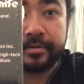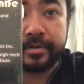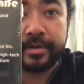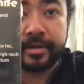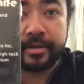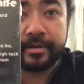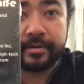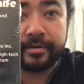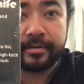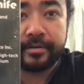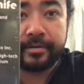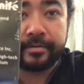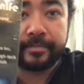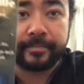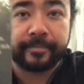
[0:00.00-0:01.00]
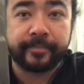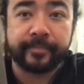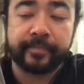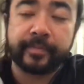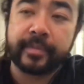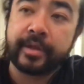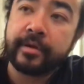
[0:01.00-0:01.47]
And,
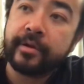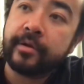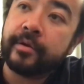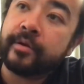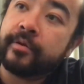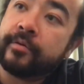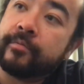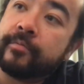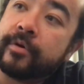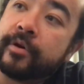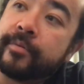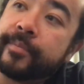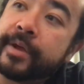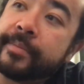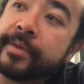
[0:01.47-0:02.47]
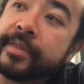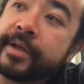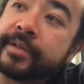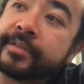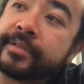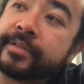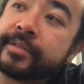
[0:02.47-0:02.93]
well, maybe
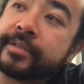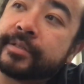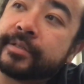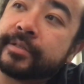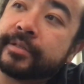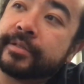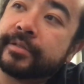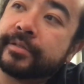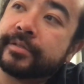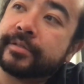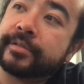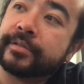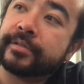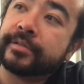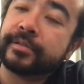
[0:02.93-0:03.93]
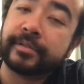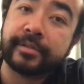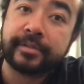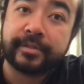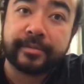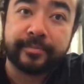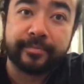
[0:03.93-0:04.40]
that's
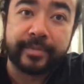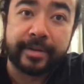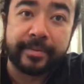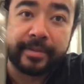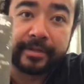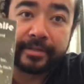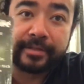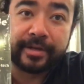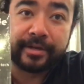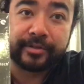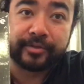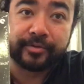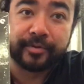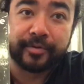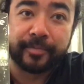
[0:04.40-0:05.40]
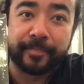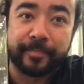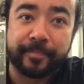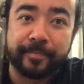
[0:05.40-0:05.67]
not true.